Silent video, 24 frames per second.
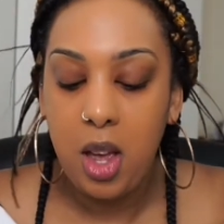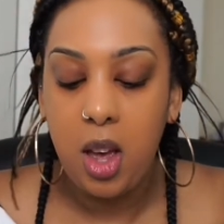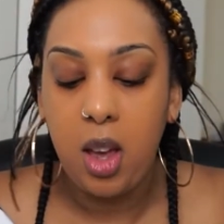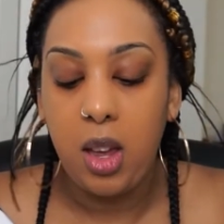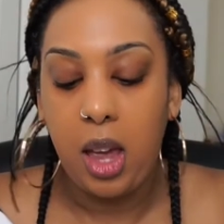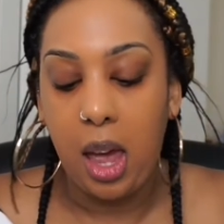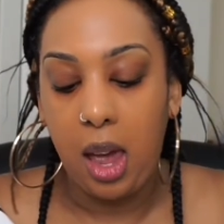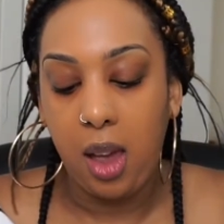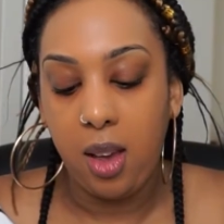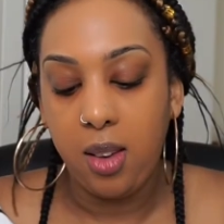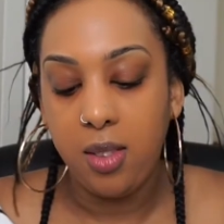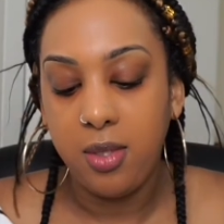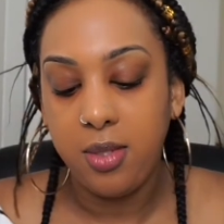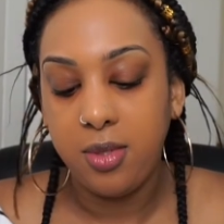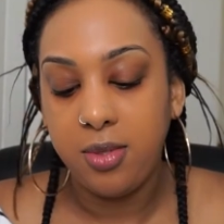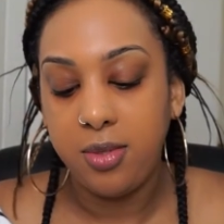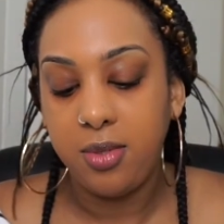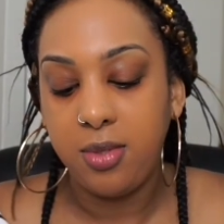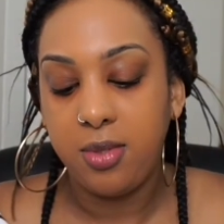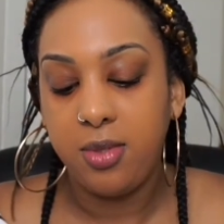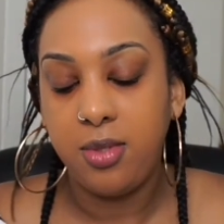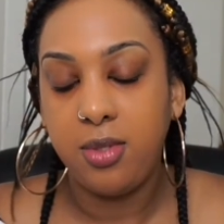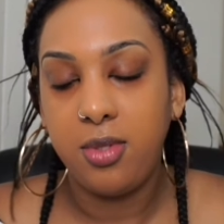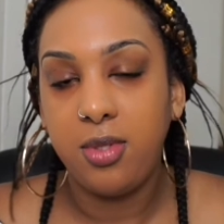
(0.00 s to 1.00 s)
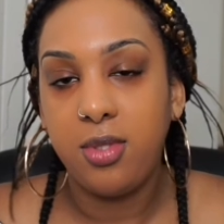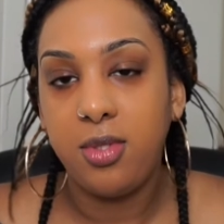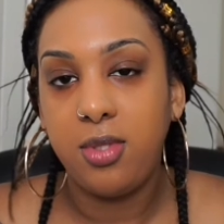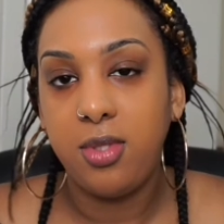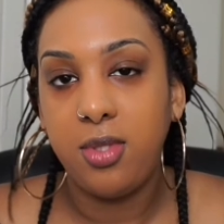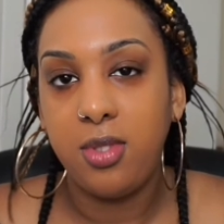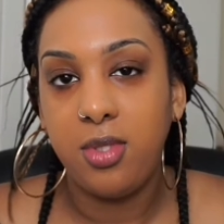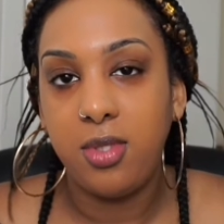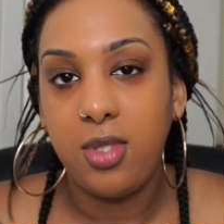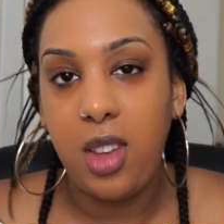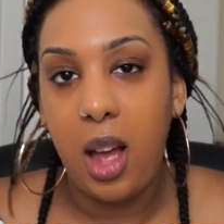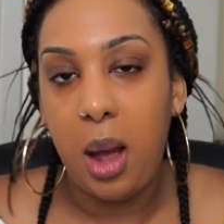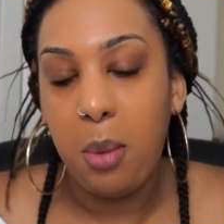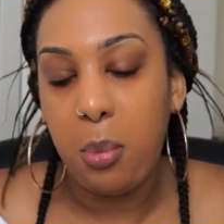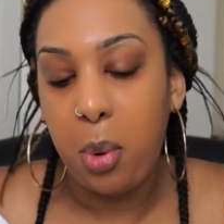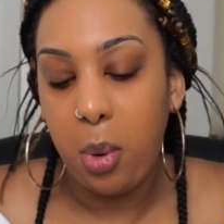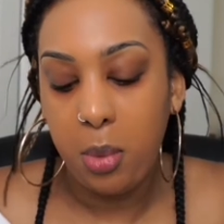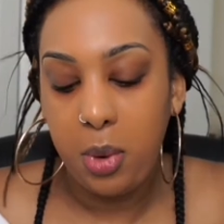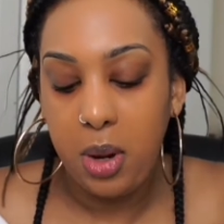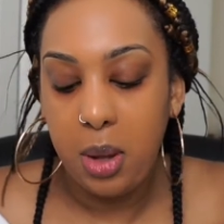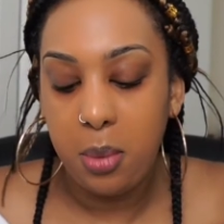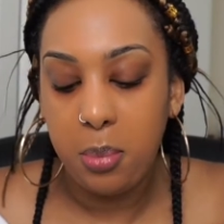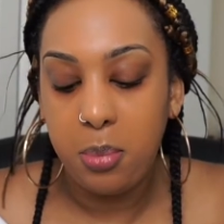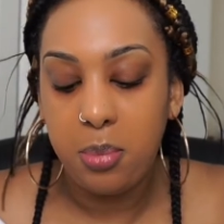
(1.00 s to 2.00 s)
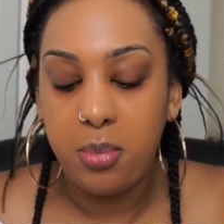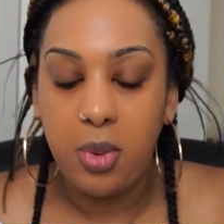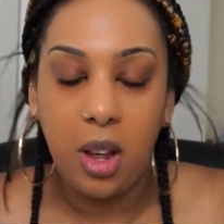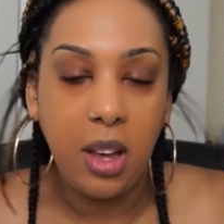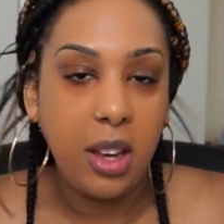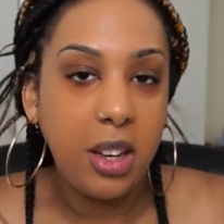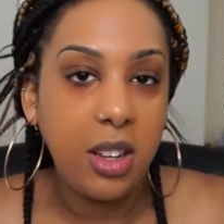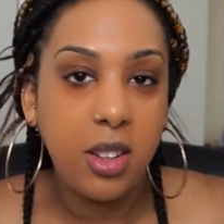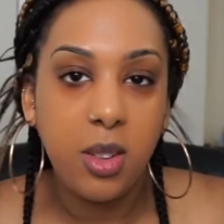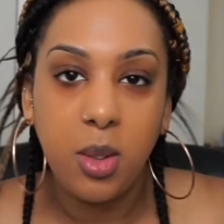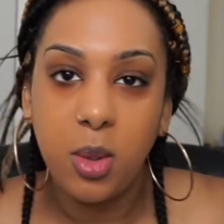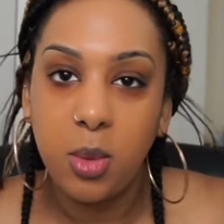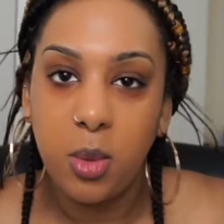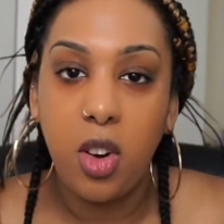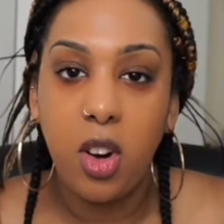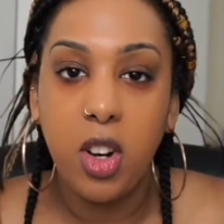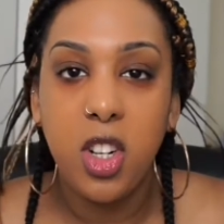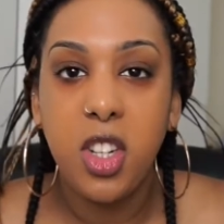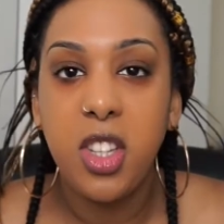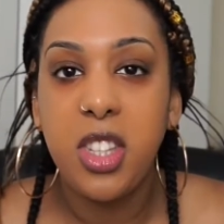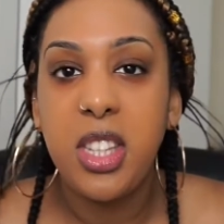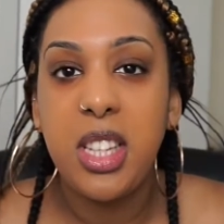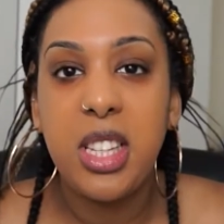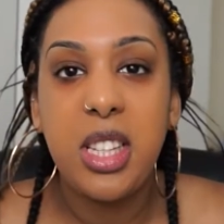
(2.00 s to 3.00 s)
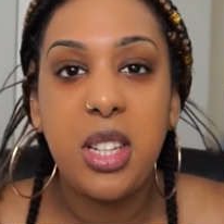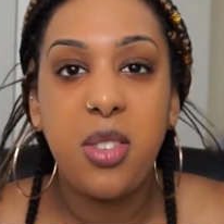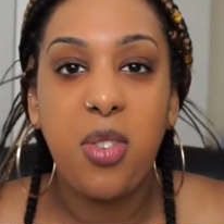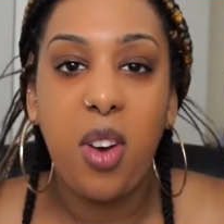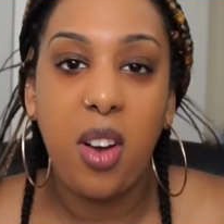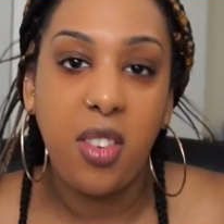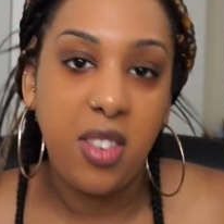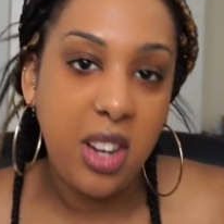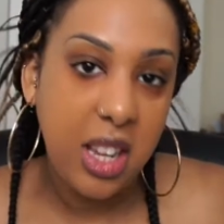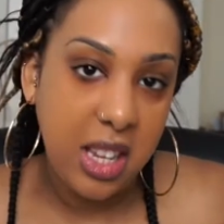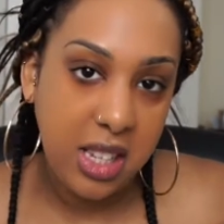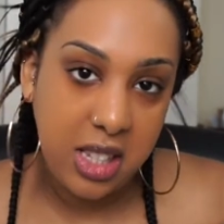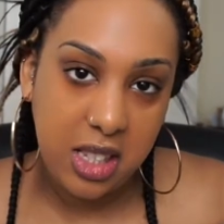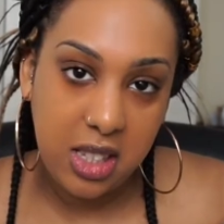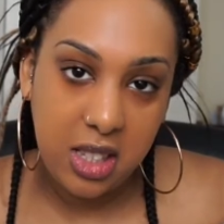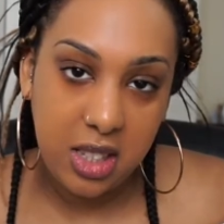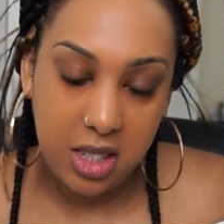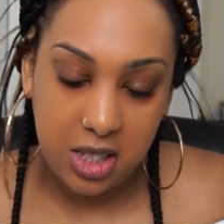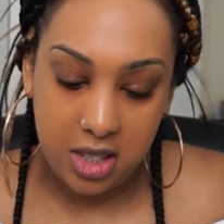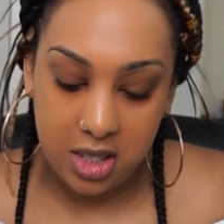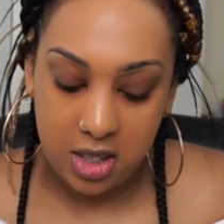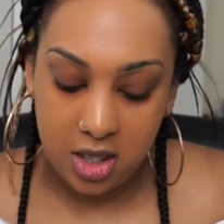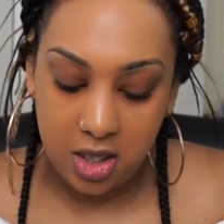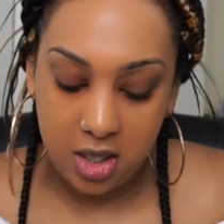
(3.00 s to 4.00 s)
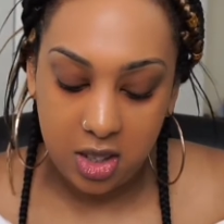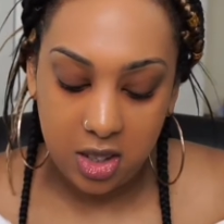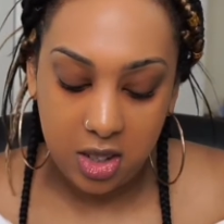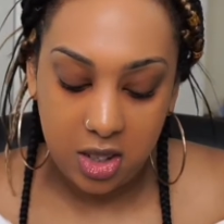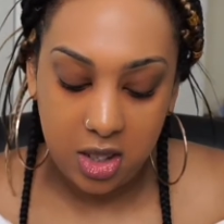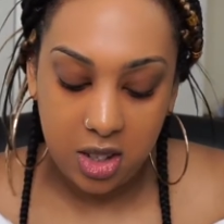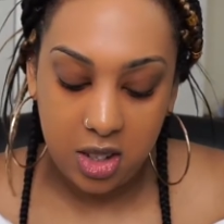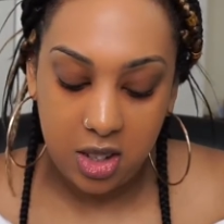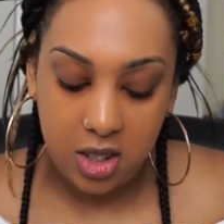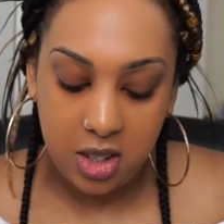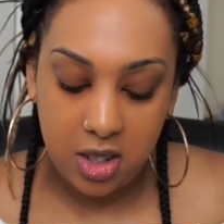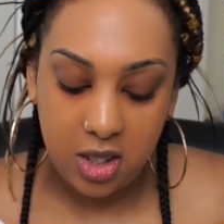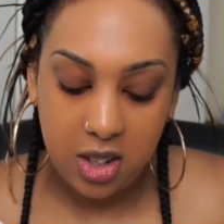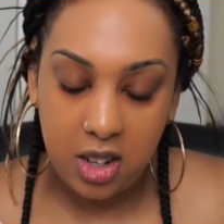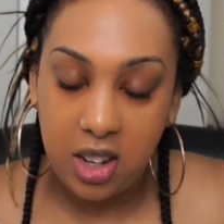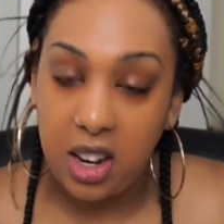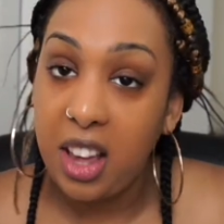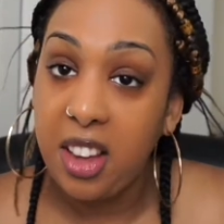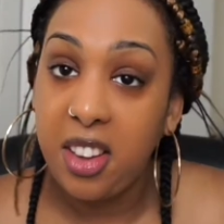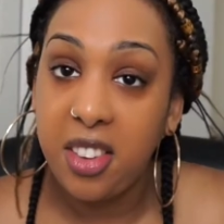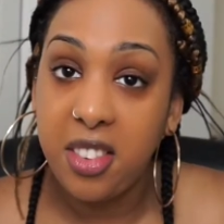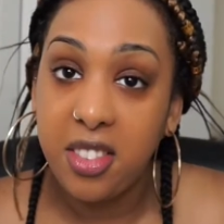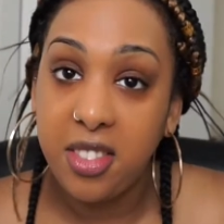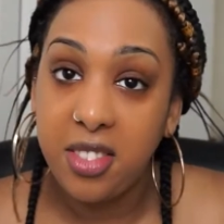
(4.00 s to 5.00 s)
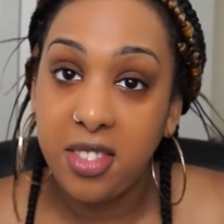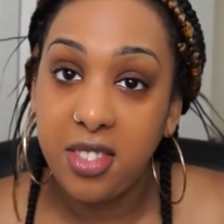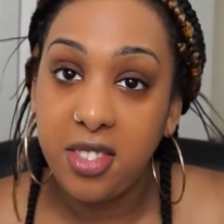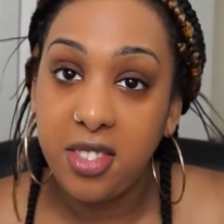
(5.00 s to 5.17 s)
Okay, I'm probably like 365 days late.